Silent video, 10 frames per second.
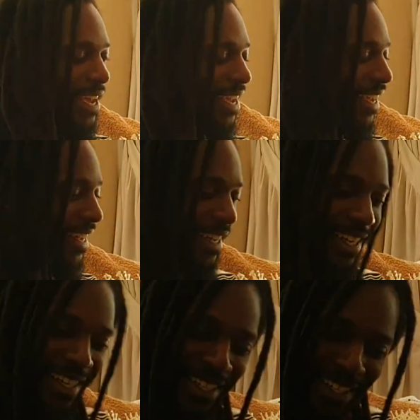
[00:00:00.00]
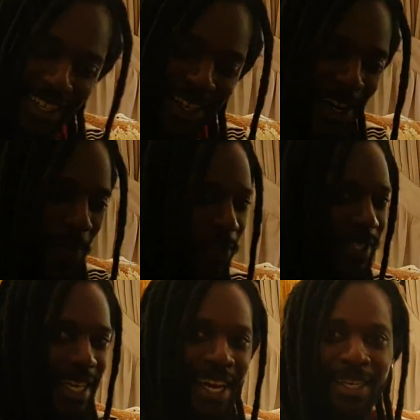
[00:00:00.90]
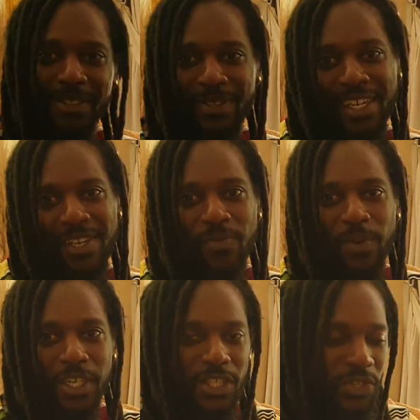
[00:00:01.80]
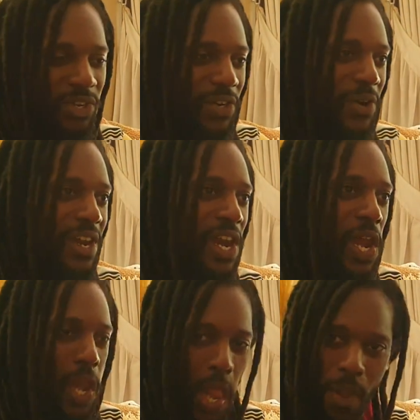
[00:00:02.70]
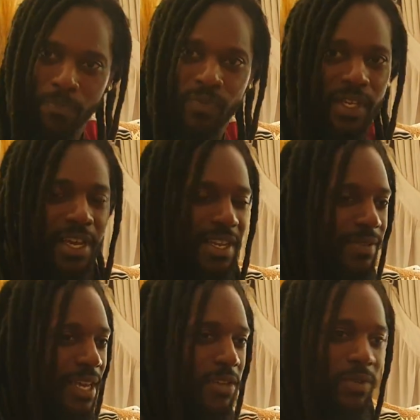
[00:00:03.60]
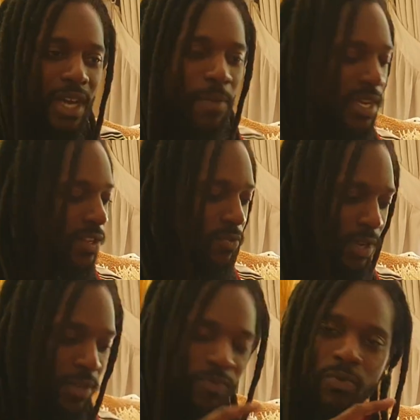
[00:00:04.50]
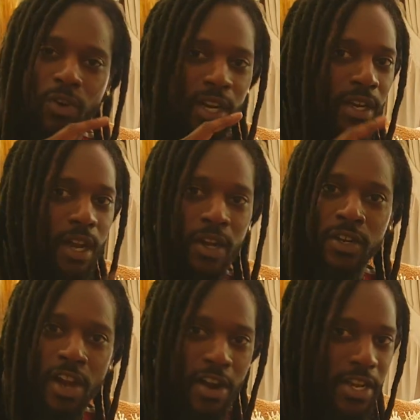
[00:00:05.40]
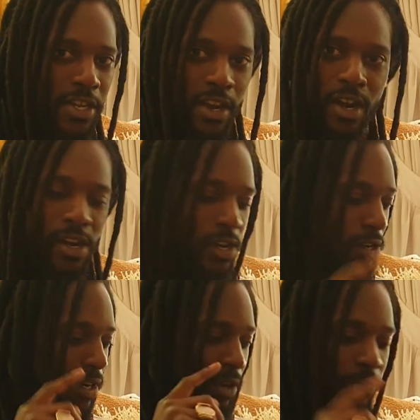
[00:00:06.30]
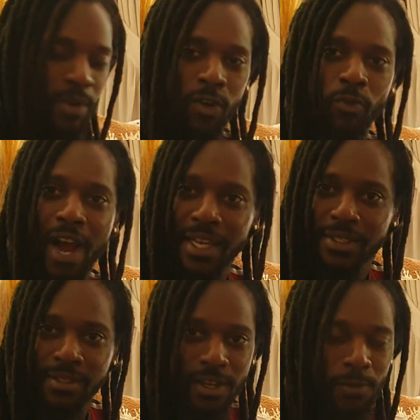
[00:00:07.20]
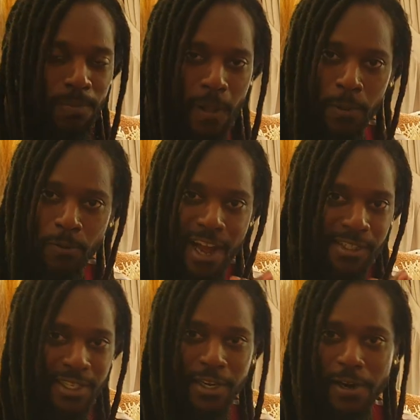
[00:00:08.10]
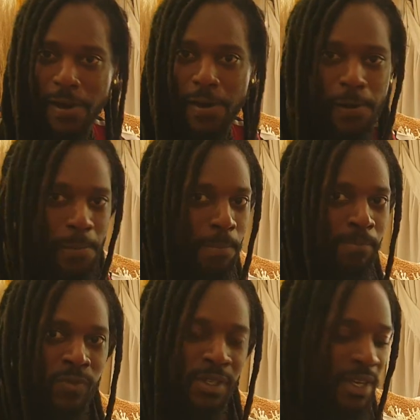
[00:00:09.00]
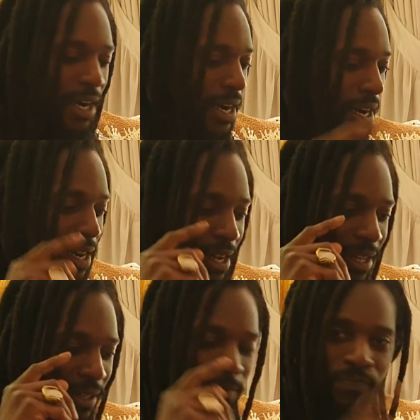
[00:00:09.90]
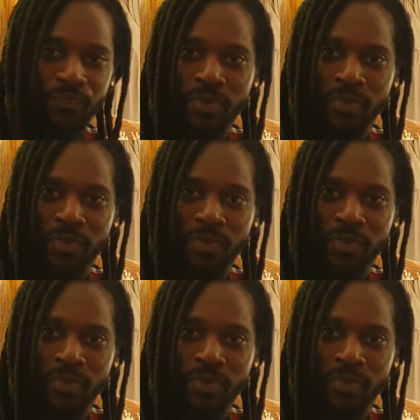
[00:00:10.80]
Man, a couple of times, man. But anything you look. I mean, if you want a nerdy girl, a Rasta girl, a